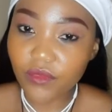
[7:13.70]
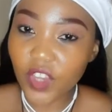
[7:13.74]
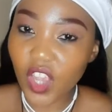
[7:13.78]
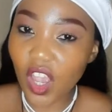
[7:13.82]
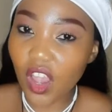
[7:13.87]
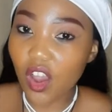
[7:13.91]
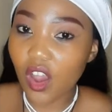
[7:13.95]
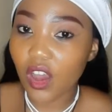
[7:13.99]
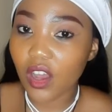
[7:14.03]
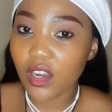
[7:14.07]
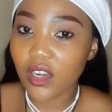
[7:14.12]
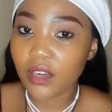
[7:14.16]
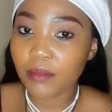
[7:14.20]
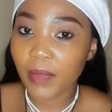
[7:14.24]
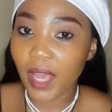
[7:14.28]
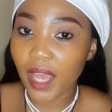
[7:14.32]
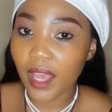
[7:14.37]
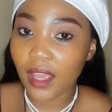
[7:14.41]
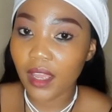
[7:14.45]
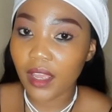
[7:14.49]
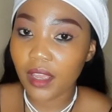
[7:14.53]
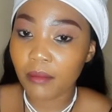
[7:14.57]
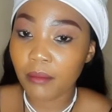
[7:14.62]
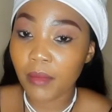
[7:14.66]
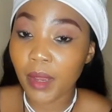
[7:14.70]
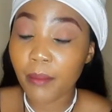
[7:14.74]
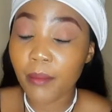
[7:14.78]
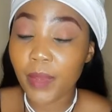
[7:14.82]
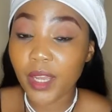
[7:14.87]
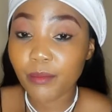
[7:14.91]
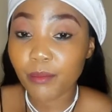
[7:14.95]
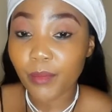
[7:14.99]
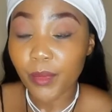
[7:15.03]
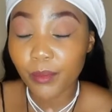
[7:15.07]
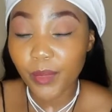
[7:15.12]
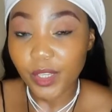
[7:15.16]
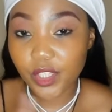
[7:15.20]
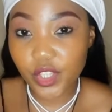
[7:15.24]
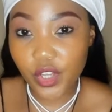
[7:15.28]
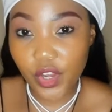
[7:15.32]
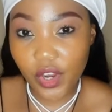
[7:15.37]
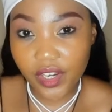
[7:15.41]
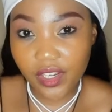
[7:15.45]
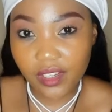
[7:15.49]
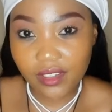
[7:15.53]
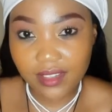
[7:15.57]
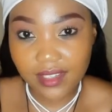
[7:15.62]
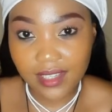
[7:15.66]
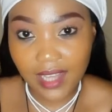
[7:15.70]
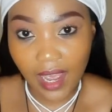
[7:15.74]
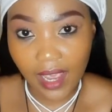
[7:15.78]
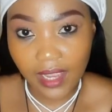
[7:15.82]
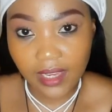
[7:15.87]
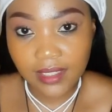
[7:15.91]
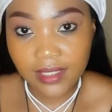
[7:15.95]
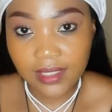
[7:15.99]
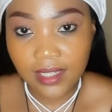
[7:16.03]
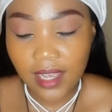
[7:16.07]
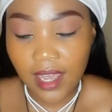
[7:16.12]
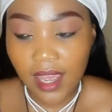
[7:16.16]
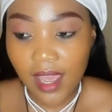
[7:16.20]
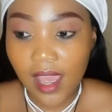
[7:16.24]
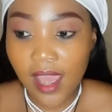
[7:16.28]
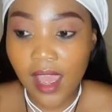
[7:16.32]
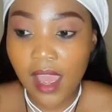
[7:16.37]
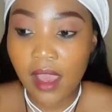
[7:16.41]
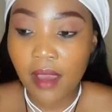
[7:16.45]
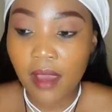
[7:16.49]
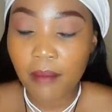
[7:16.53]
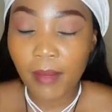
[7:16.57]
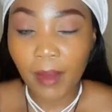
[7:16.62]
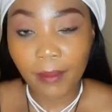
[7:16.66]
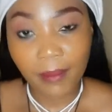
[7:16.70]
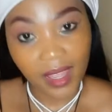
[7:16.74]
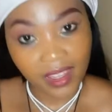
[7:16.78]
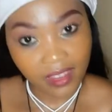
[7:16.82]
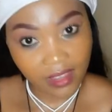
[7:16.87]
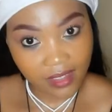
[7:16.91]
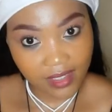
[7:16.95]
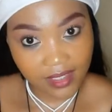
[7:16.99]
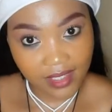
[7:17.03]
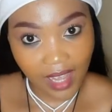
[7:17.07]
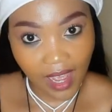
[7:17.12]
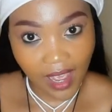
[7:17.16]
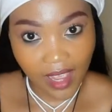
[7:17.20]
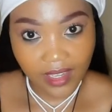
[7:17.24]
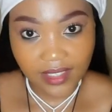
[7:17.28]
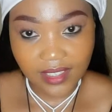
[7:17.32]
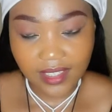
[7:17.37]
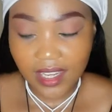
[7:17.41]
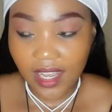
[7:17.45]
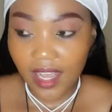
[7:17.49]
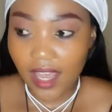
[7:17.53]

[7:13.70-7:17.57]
on my maternal side, my mother's side,